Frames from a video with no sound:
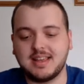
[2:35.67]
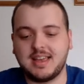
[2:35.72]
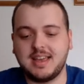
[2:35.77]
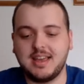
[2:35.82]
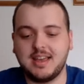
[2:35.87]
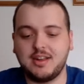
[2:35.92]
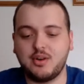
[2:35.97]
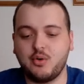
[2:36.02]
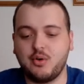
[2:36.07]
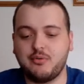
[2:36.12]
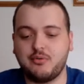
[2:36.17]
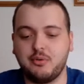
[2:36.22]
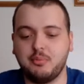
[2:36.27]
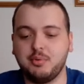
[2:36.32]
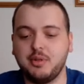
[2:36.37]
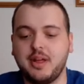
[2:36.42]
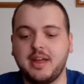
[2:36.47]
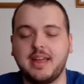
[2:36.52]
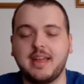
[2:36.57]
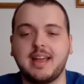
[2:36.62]
the kid, or if you're
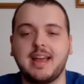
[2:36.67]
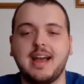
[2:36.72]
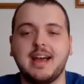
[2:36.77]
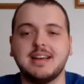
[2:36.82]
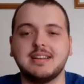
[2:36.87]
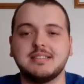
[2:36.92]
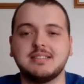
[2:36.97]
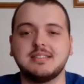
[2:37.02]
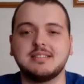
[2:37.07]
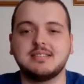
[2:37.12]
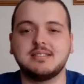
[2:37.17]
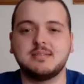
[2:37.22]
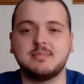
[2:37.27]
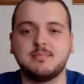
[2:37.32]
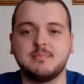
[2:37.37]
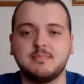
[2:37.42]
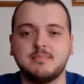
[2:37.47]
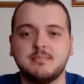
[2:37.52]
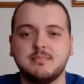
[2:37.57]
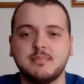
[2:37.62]
playing as
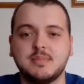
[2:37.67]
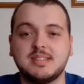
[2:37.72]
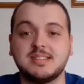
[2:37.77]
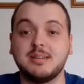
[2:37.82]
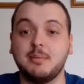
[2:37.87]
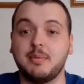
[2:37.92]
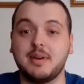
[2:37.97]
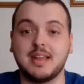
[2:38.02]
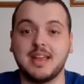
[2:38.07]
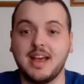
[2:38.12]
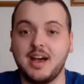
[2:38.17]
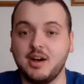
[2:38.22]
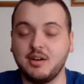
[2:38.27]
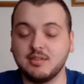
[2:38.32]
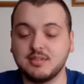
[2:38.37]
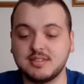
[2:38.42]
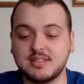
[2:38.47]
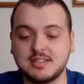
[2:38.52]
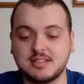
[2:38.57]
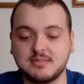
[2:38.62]
somebody
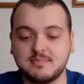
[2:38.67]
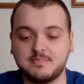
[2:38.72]
else.